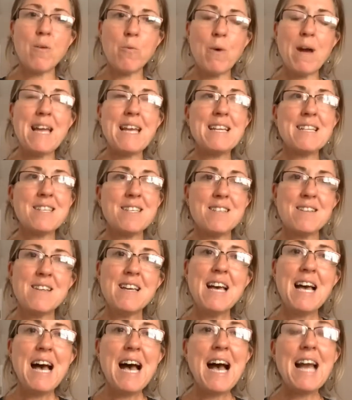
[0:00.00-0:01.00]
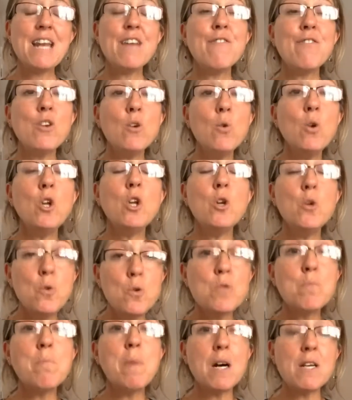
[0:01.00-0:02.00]
weight. And if you lose
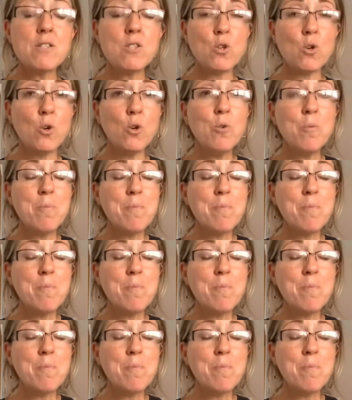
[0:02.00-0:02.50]
muscle,